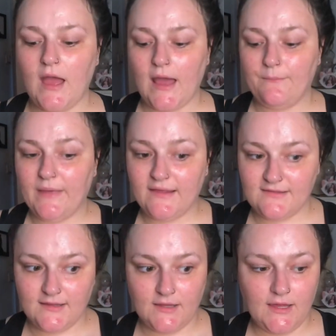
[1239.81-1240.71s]
And
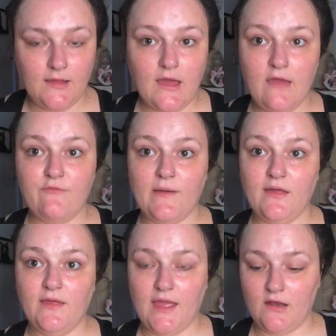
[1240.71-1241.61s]
basically, if
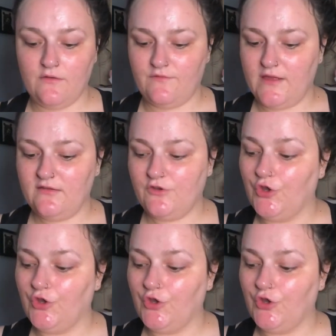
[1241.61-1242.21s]
by the end of this